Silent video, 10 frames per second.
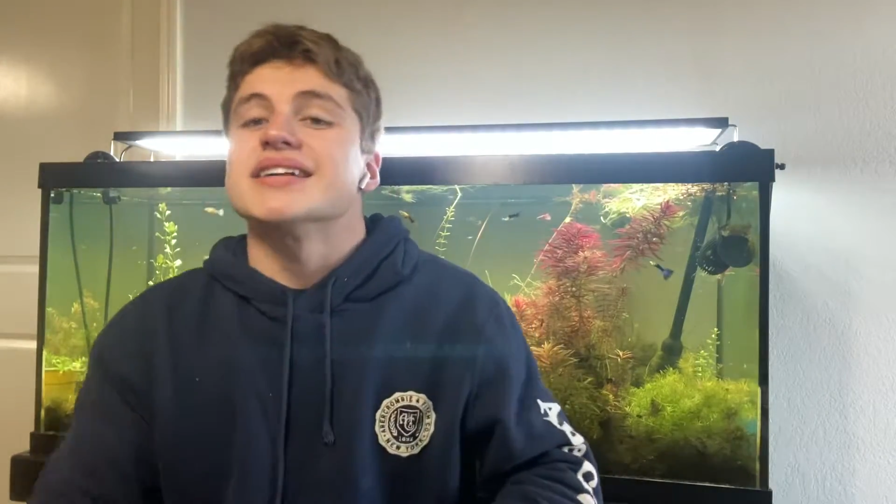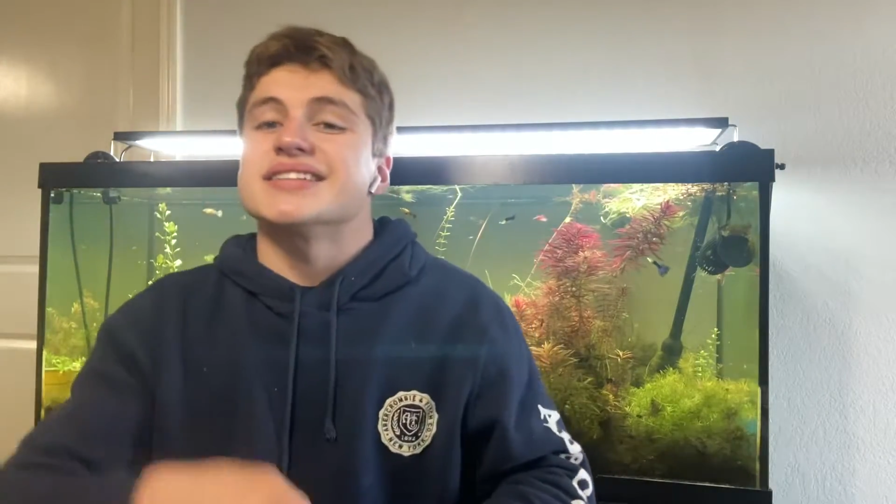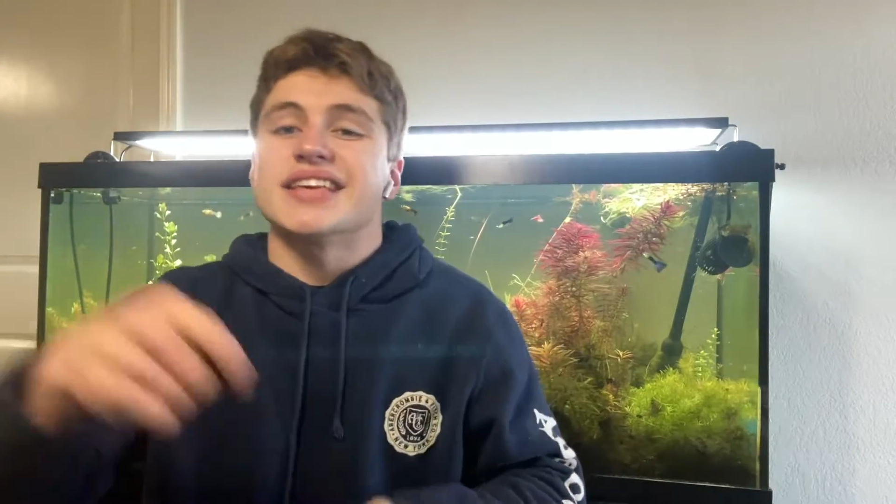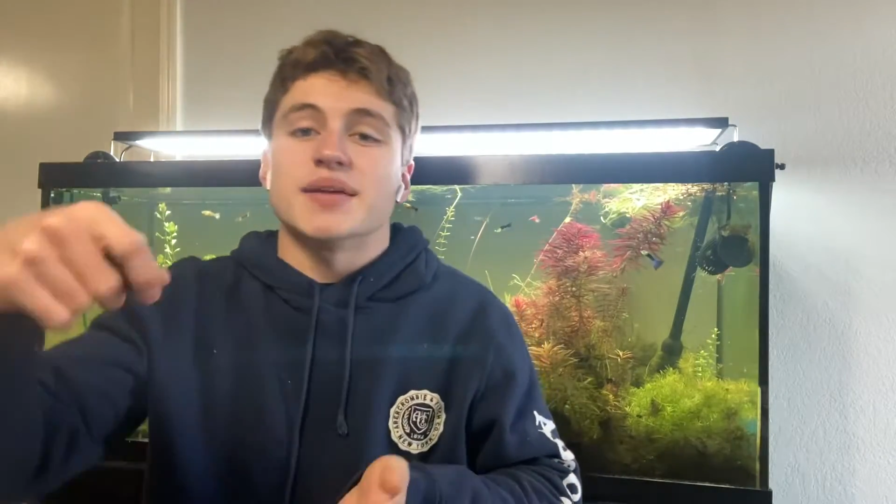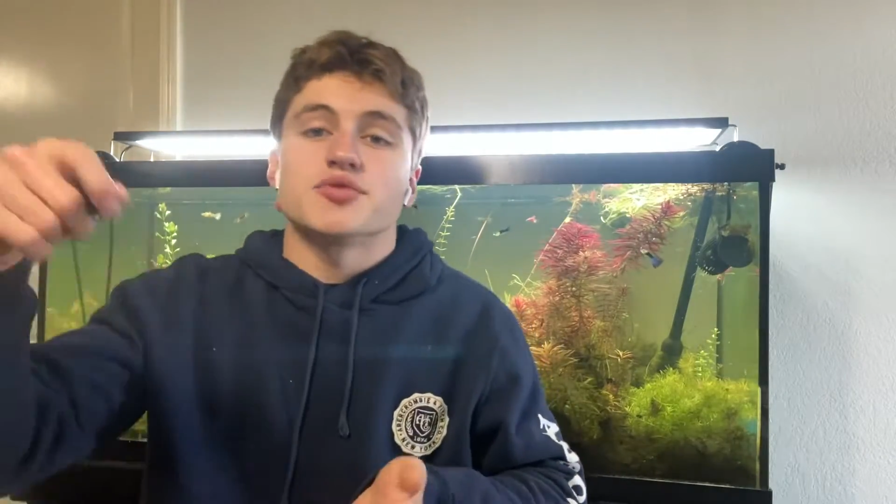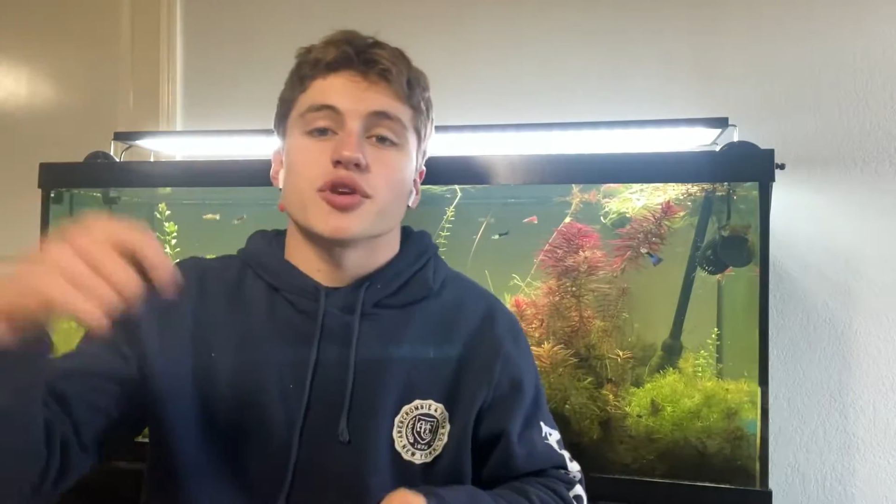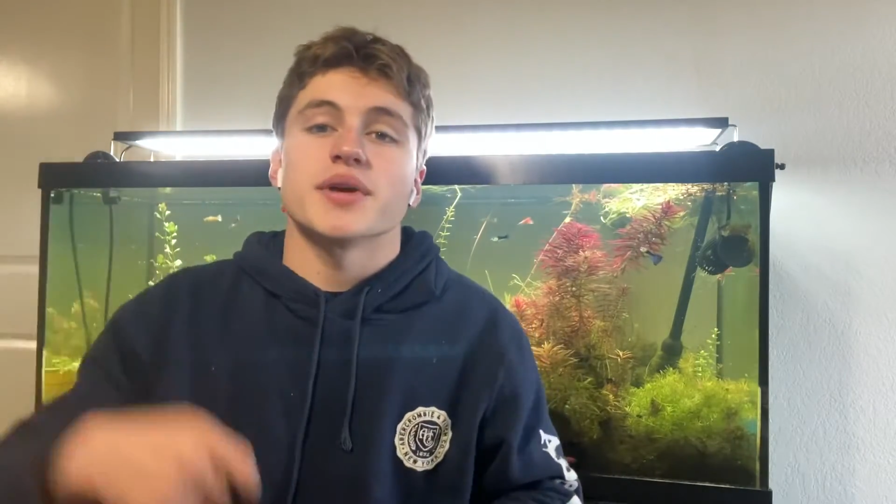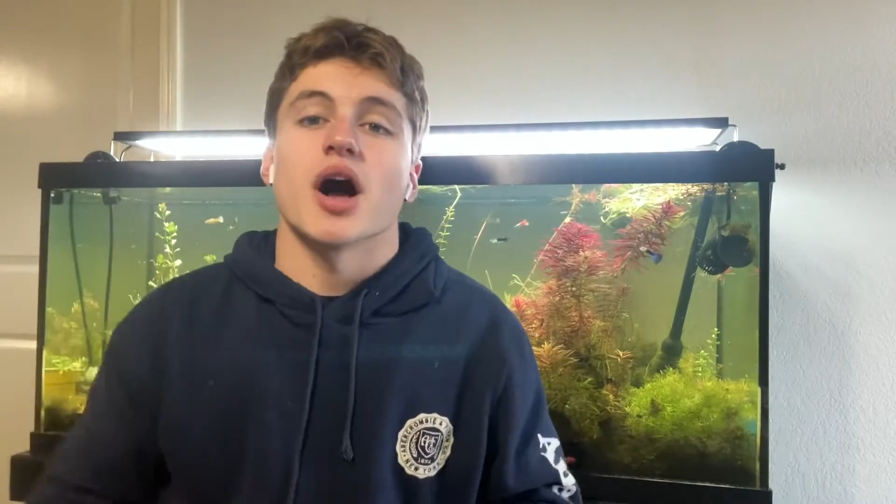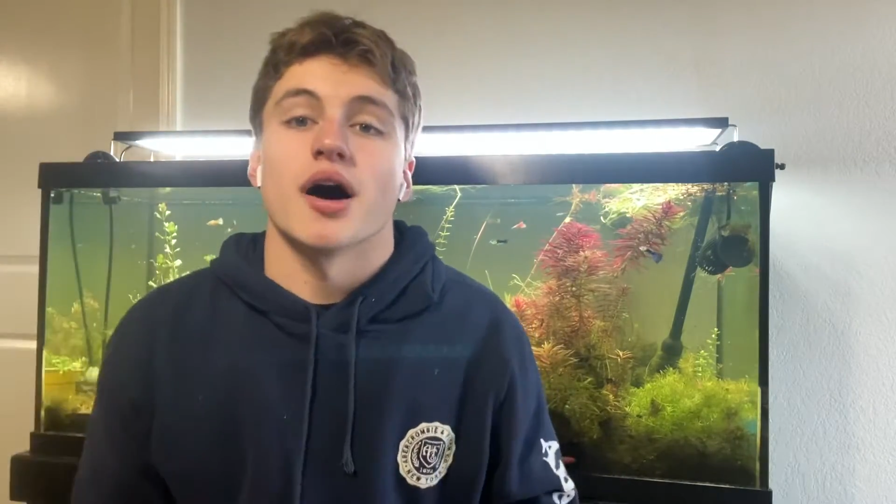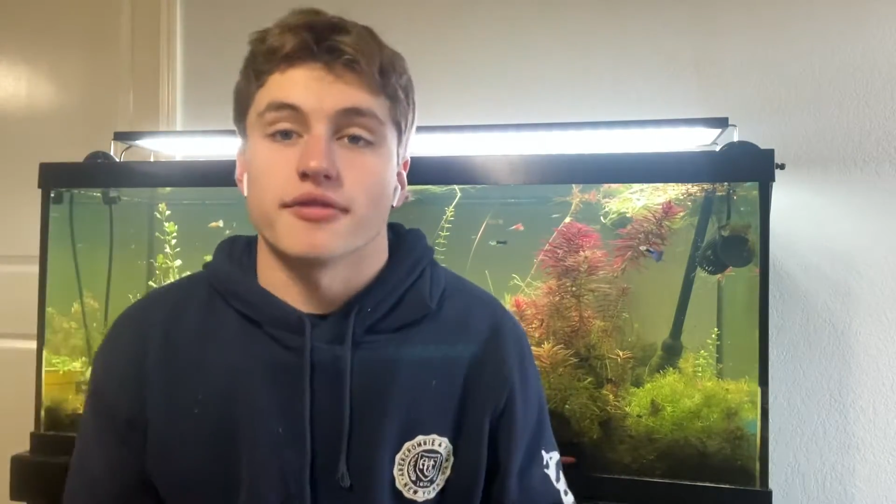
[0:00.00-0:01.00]
to keep
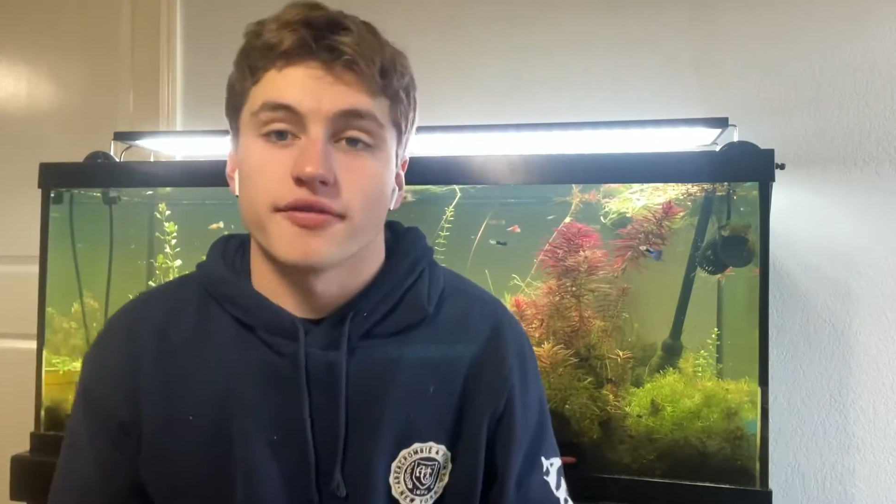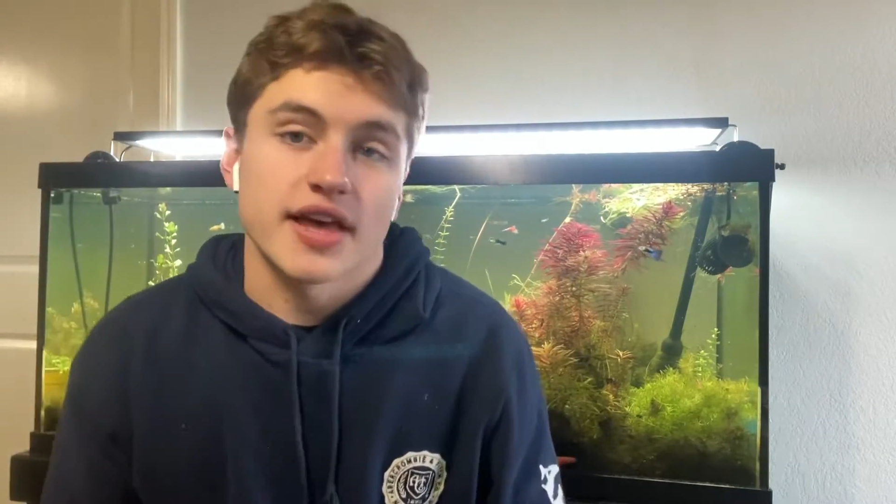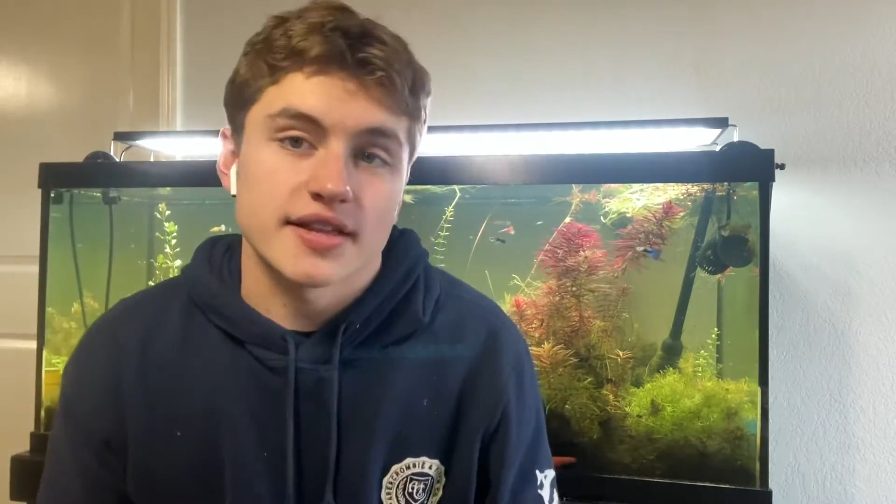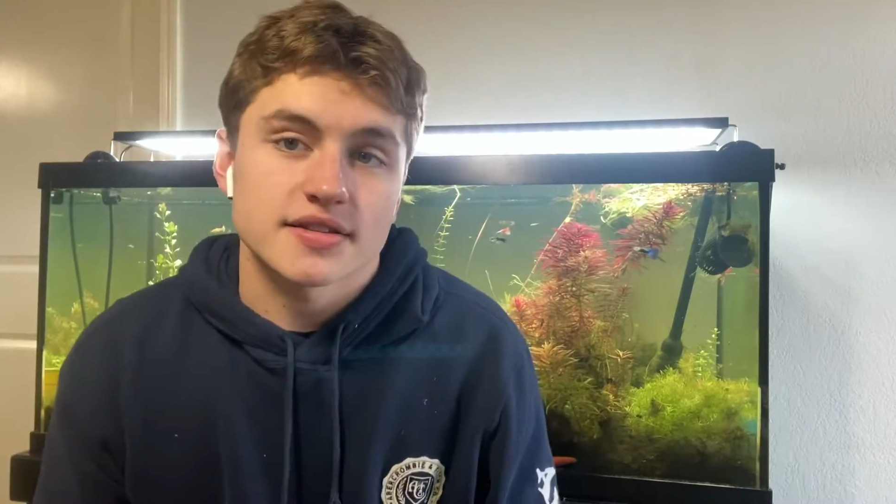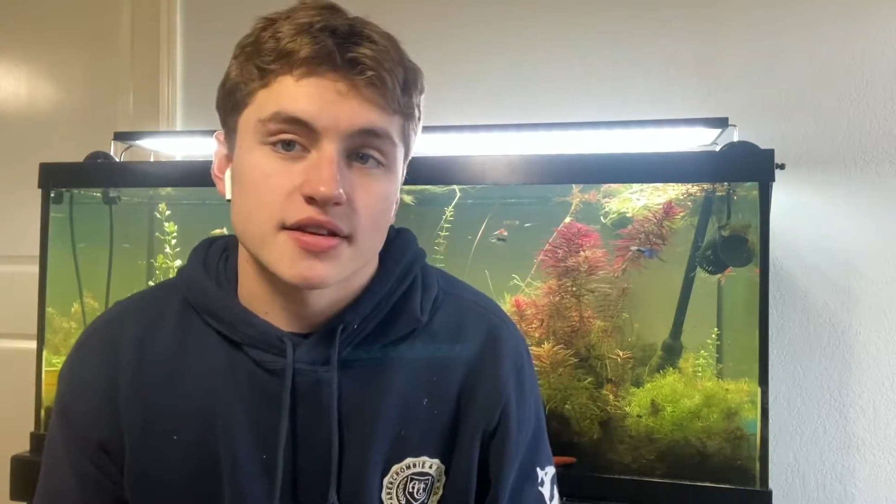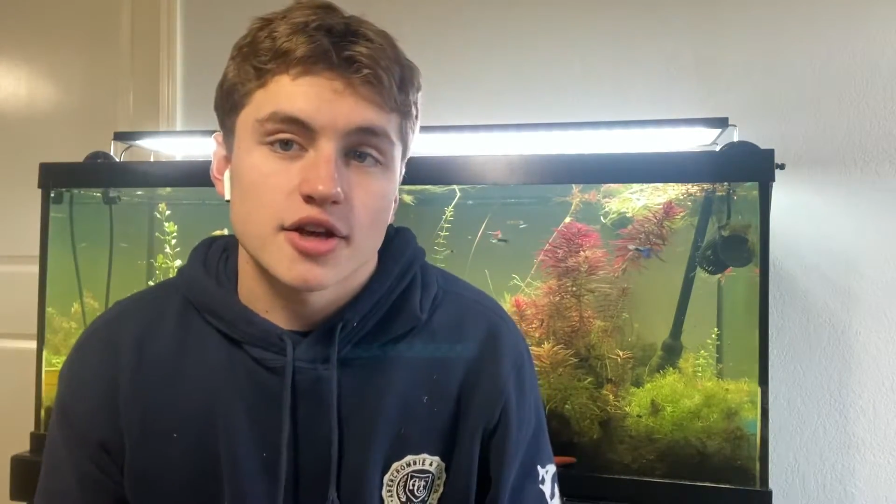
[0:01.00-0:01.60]
trimming off of it,